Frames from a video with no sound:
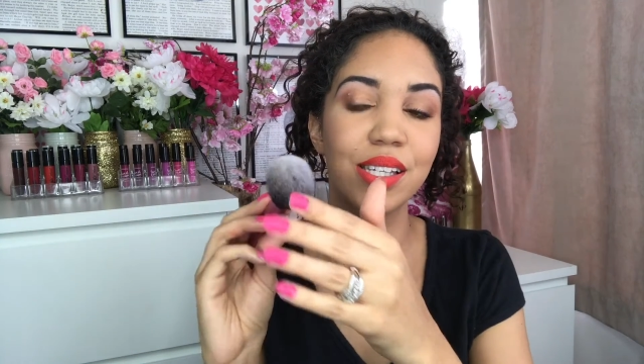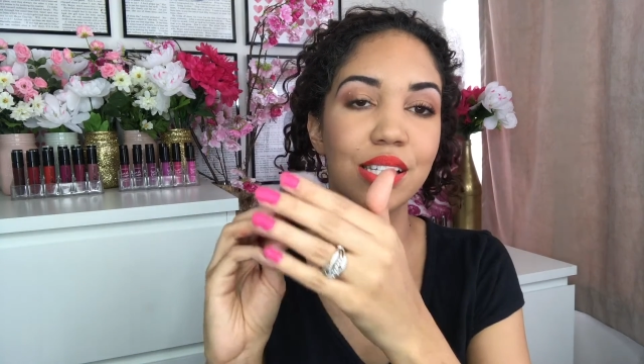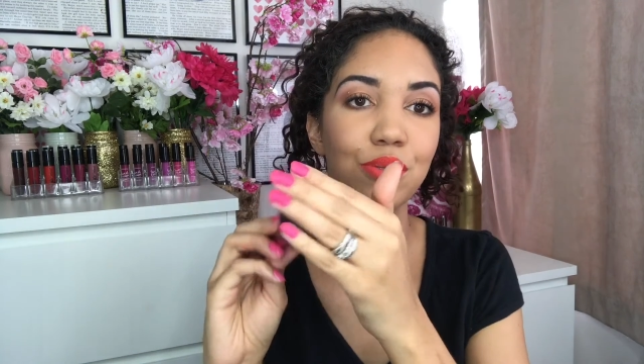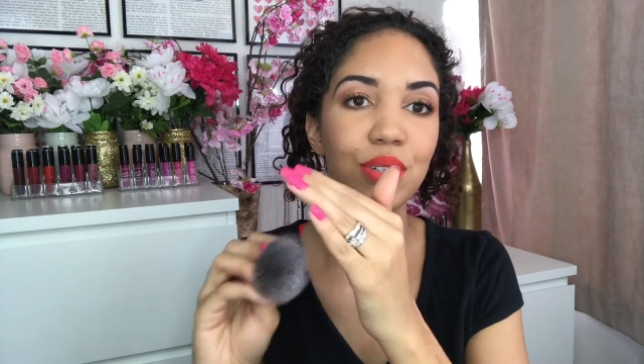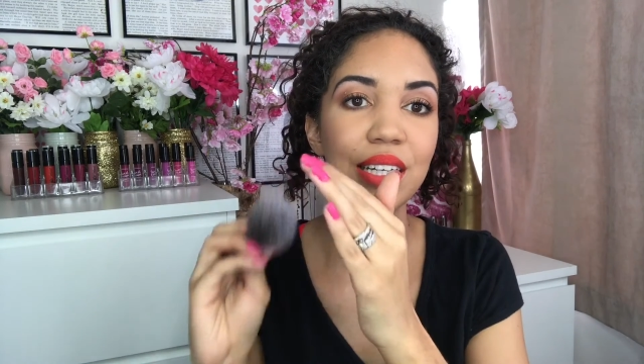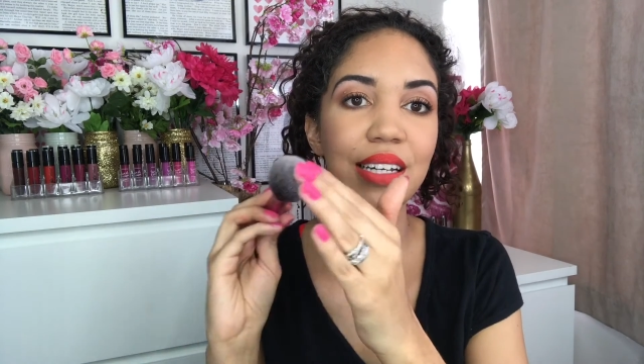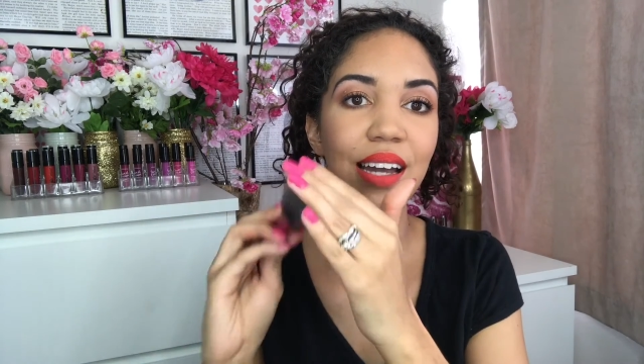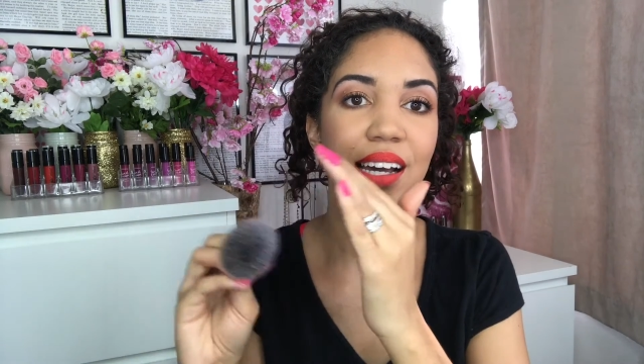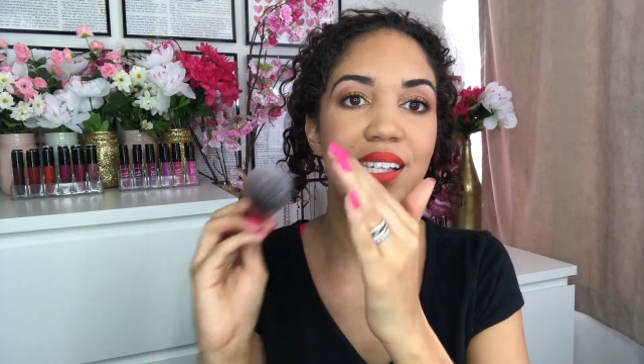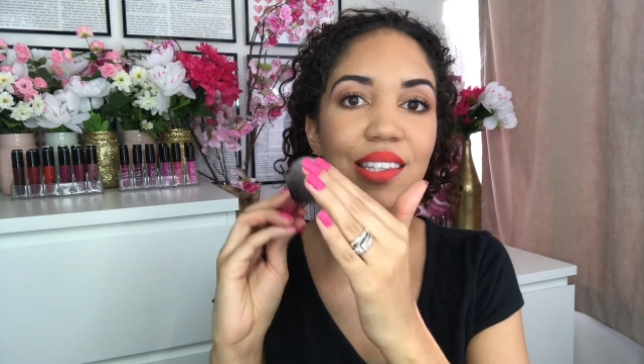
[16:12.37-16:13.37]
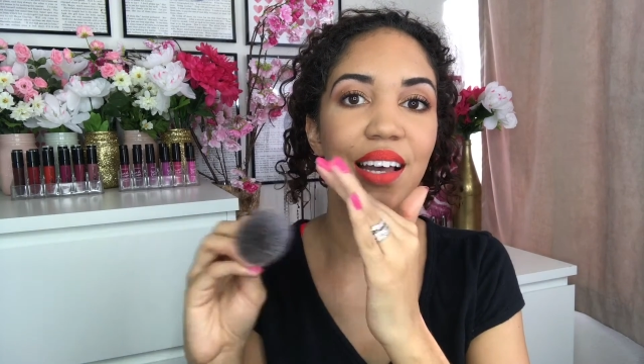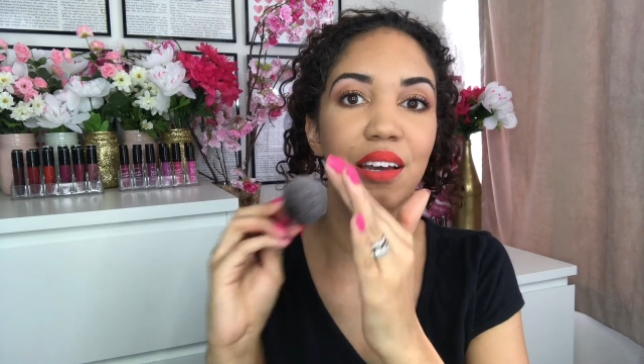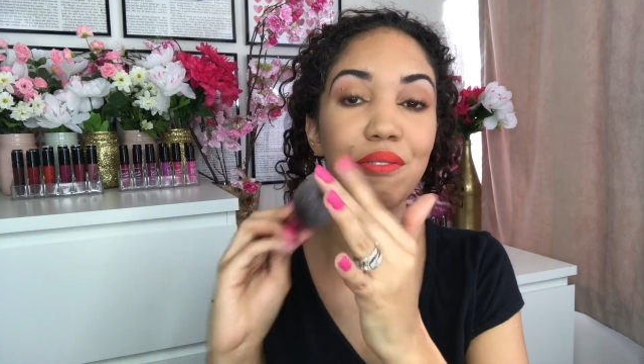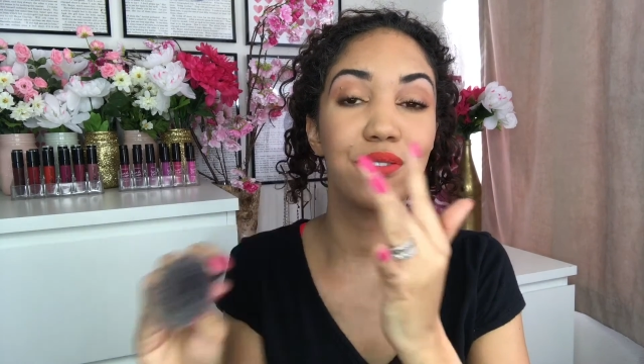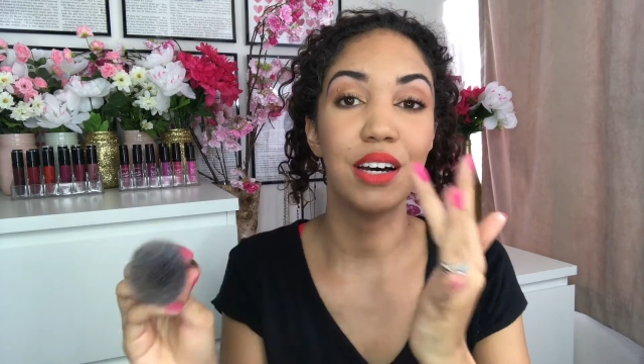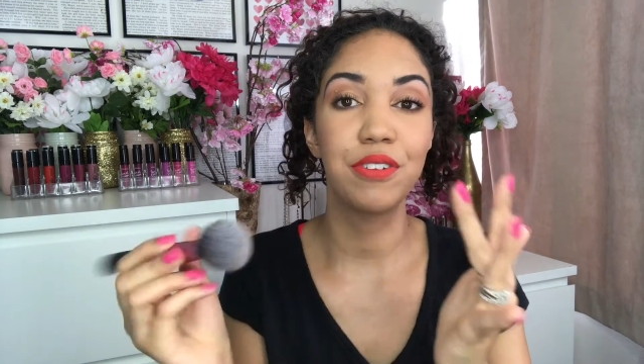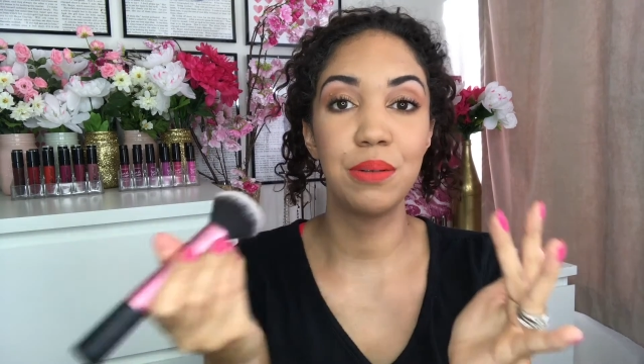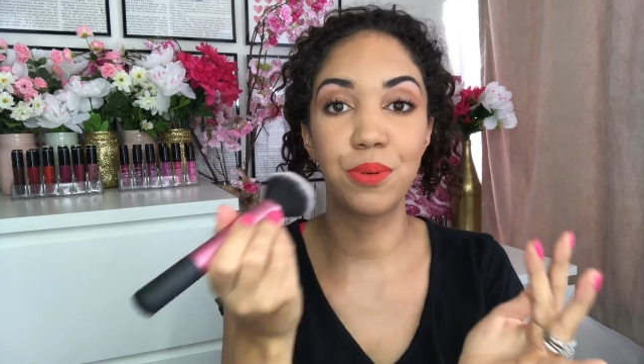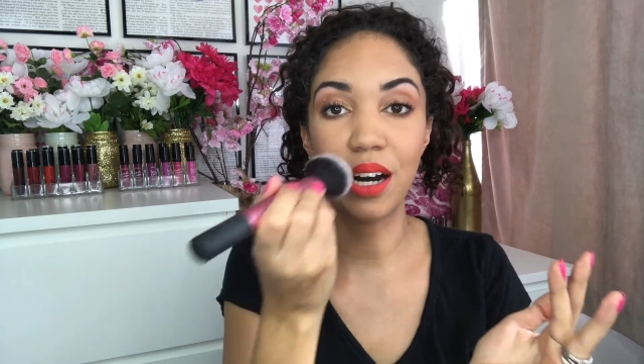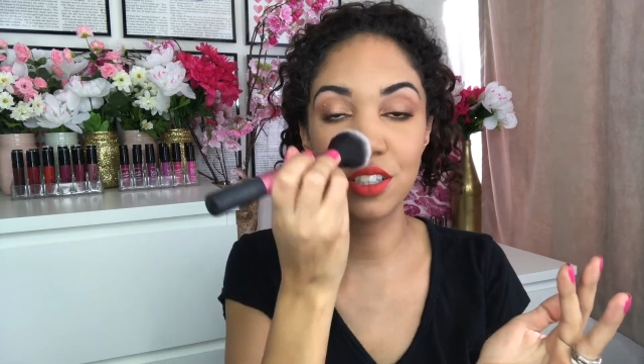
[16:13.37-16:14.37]
This is a really nice, light, fluffy
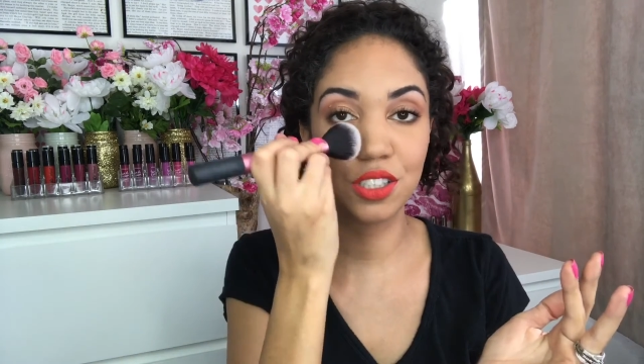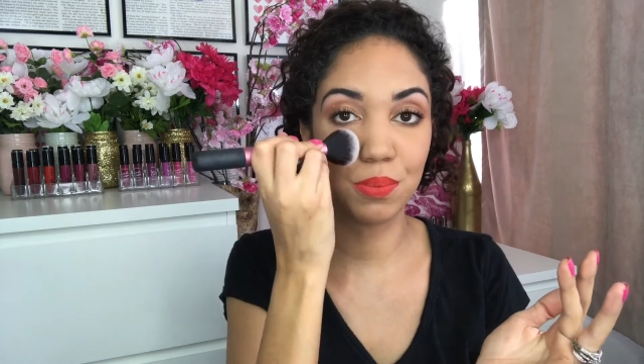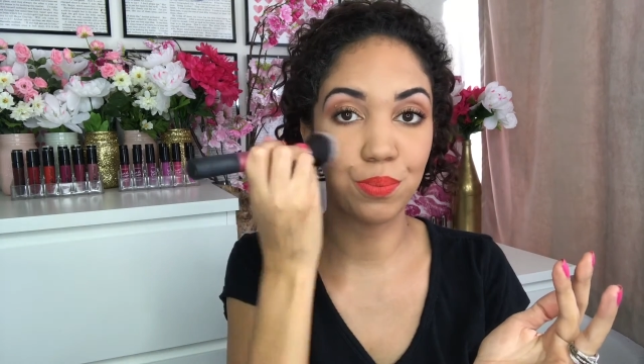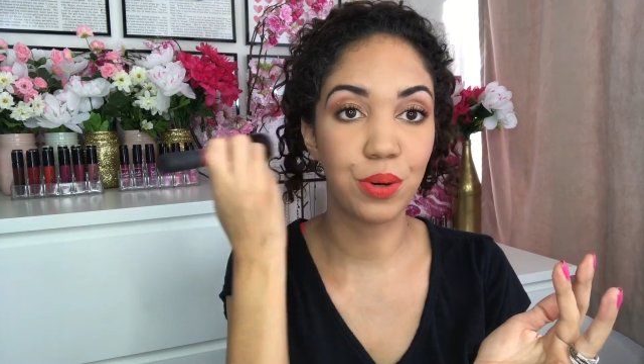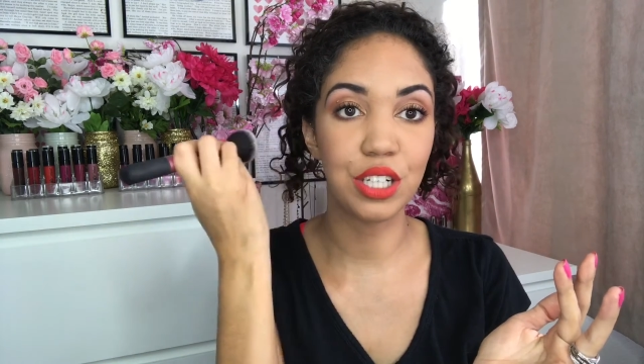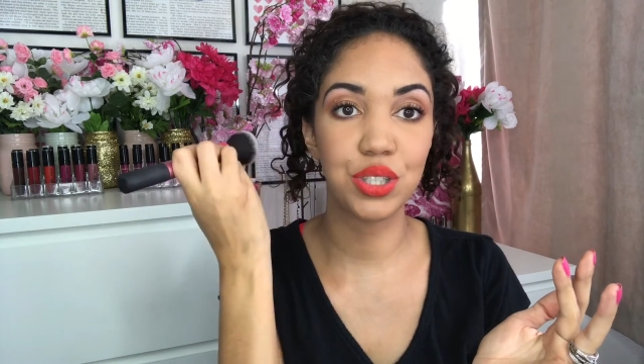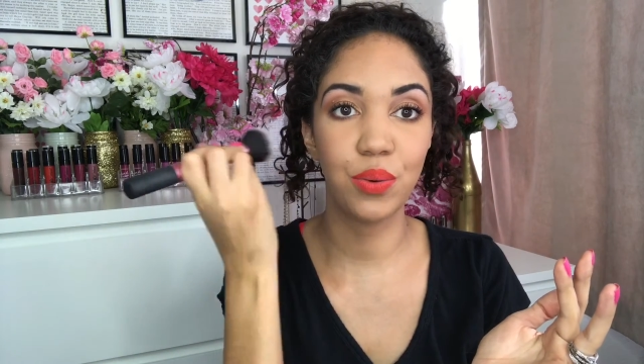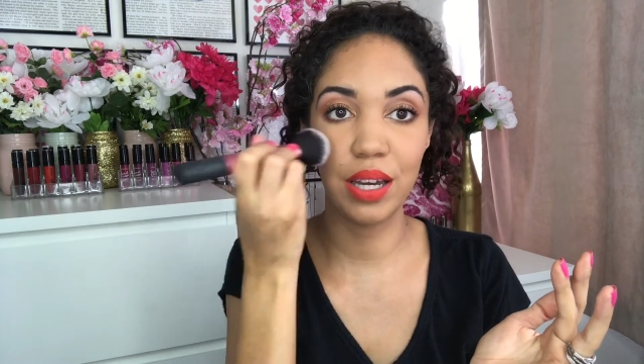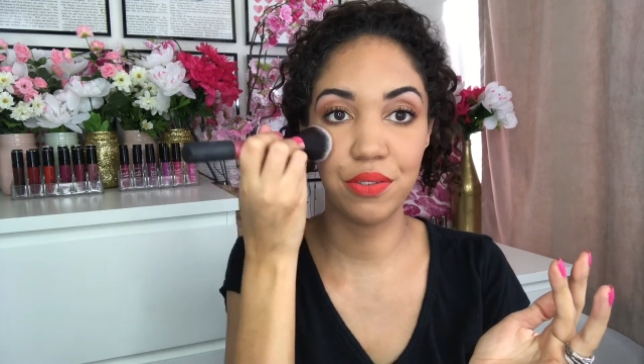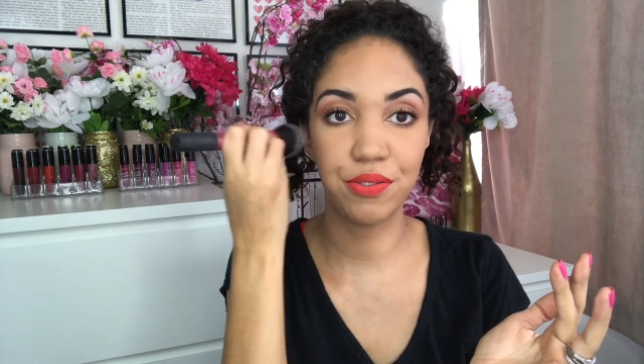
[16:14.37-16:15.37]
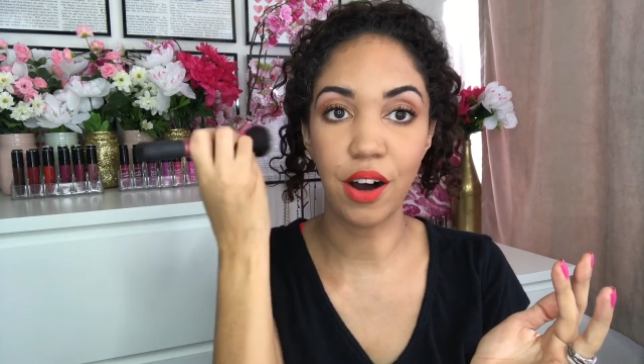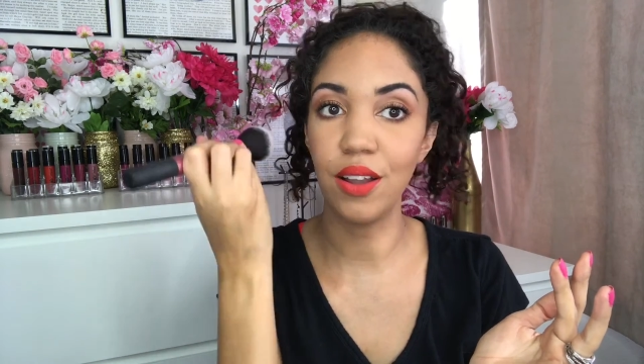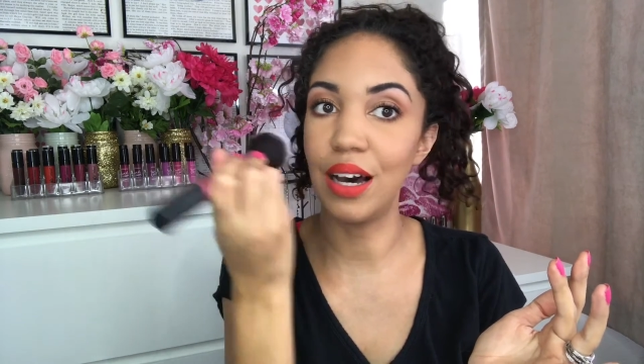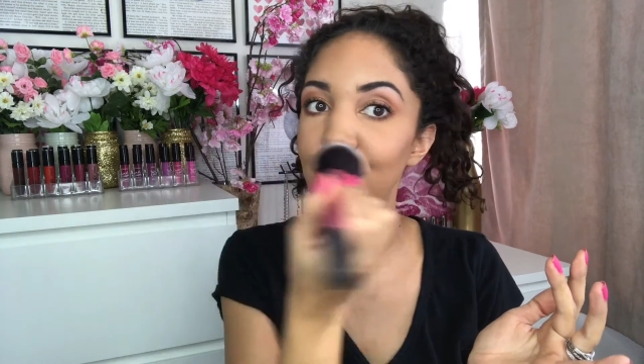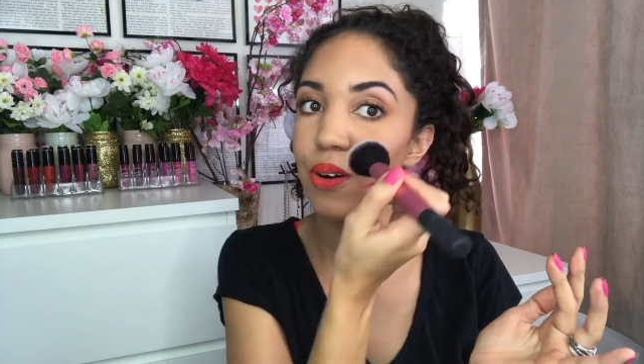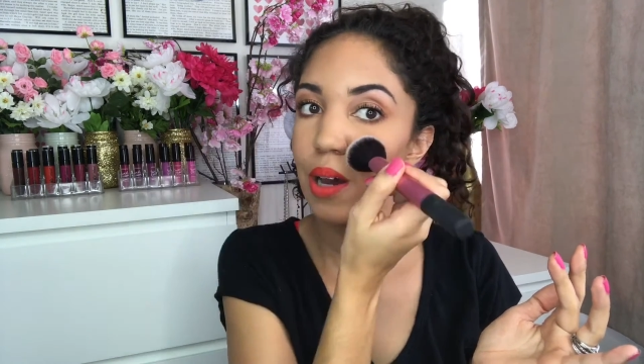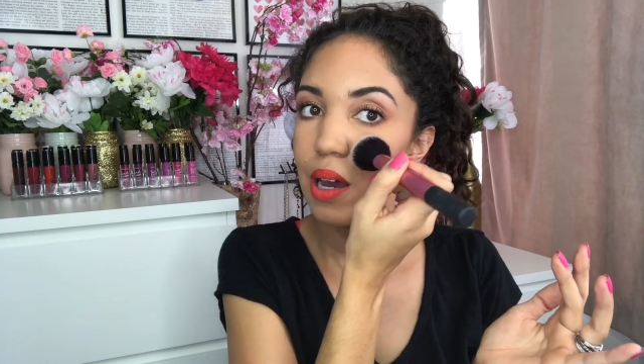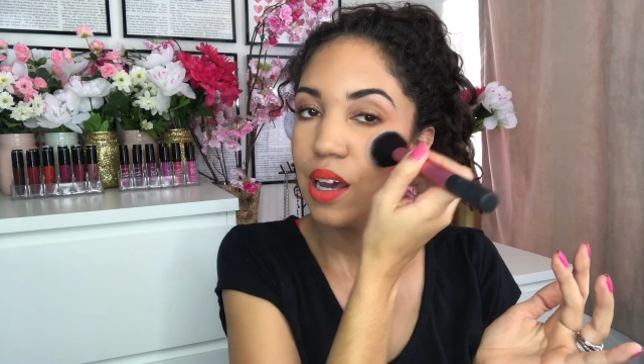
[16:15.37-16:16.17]
brush to brush away fallout,